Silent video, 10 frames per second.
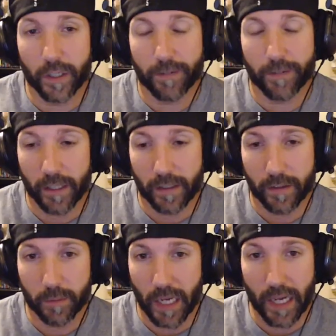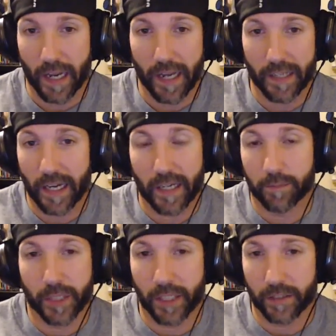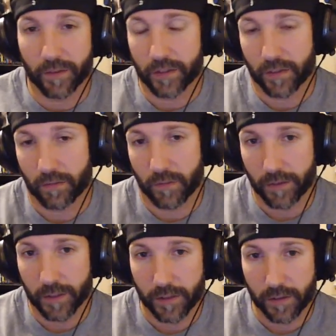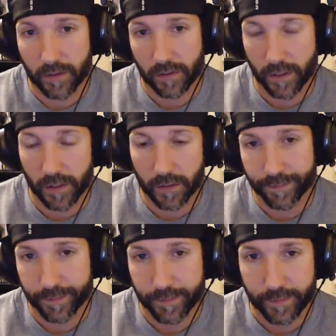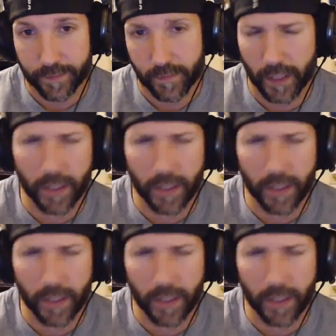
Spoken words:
fan, but I got him because of his covers. So, and